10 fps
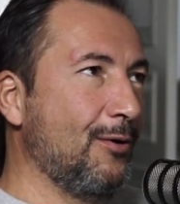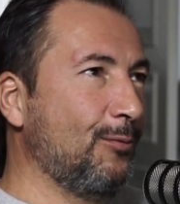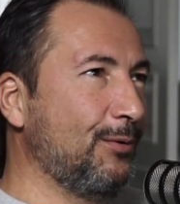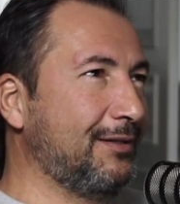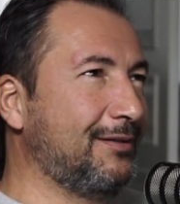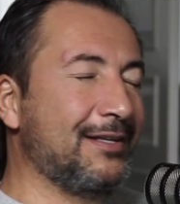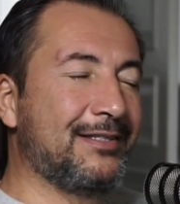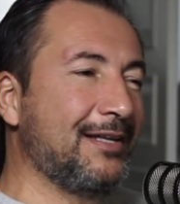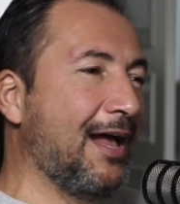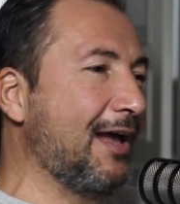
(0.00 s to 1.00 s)
with
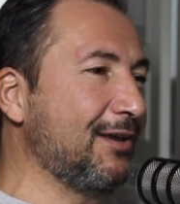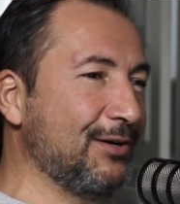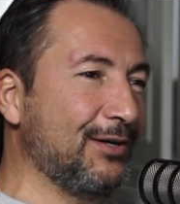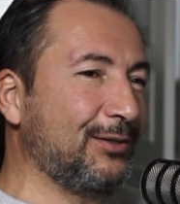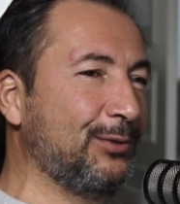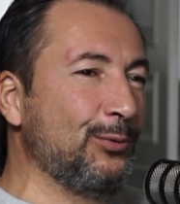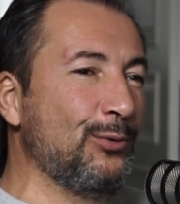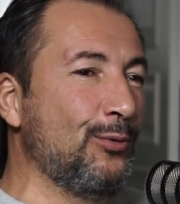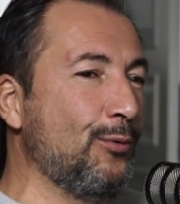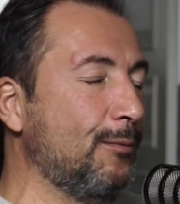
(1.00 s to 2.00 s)
desire
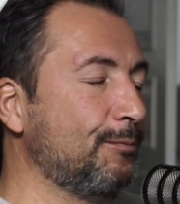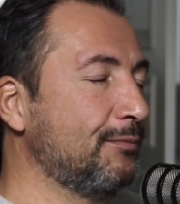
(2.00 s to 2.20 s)
to,